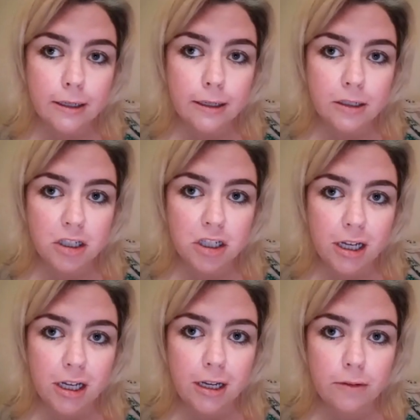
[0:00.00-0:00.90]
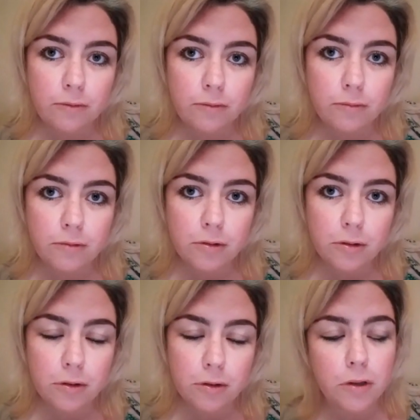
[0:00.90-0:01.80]
she
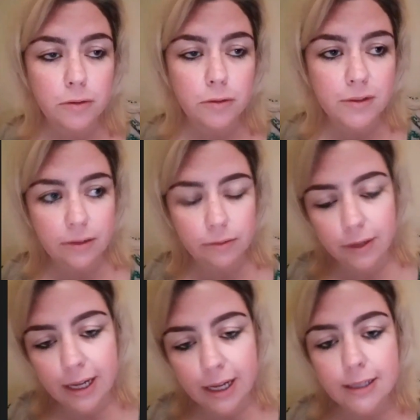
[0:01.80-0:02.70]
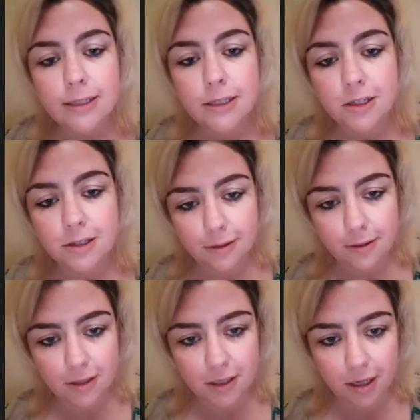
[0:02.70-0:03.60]
used the reeds
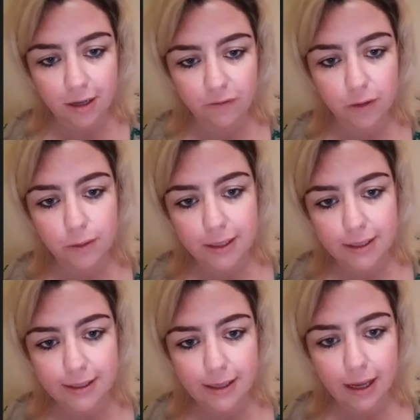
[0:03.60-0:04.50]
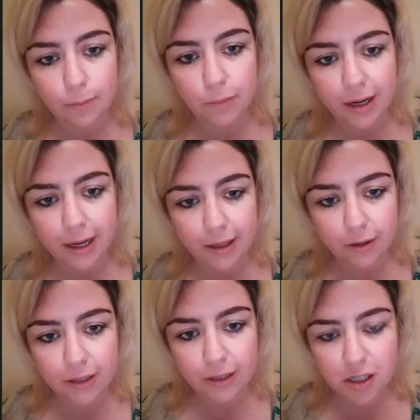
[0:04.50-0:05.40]
to influence and bring in the
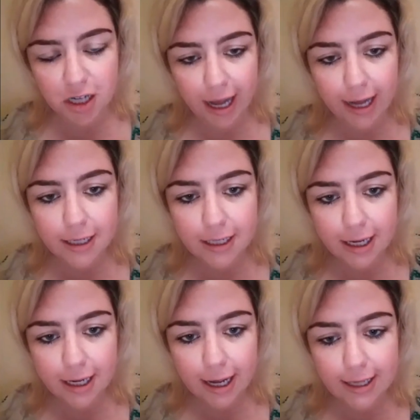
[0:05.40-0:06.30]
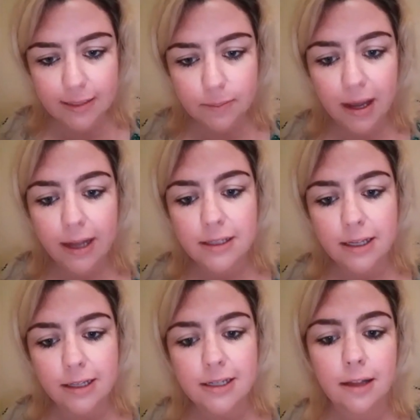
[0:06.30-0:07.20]
Christianity aspect
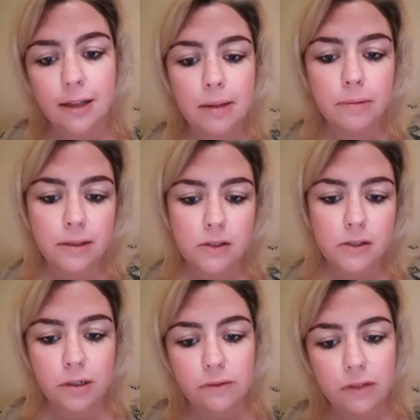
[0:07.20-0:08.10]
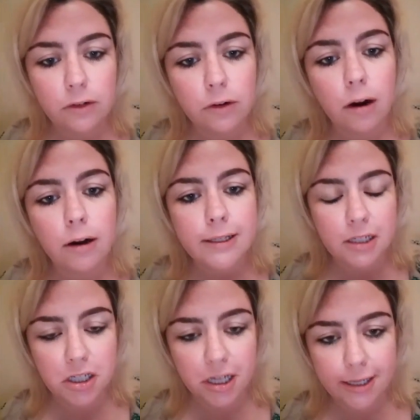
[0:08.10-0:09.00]
and tell people the story of the cross
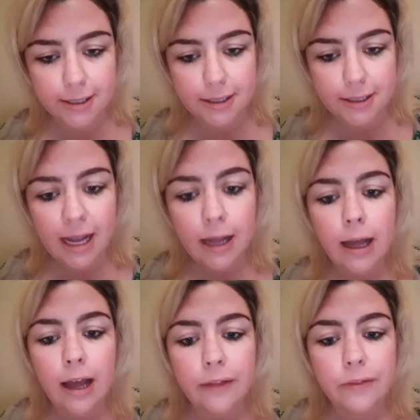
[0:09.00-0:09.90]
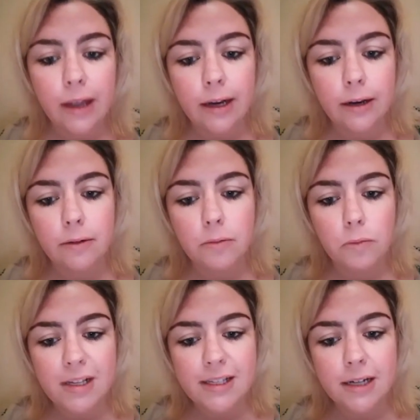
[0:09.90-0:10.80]
and Jesus. And then
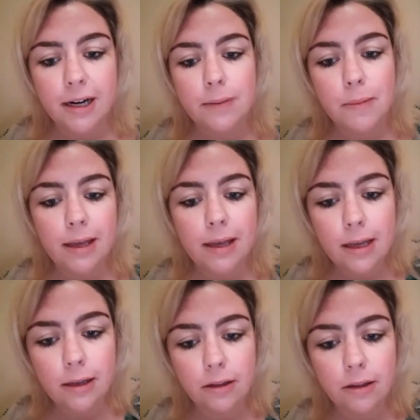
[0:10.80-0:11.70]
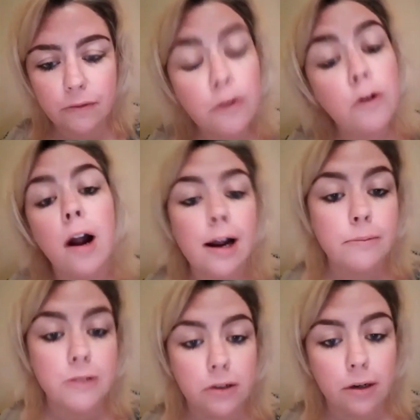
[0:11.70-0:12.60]
we started making the
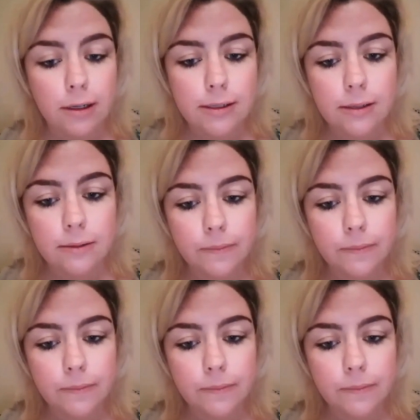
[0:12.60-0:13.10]
4-armed cross.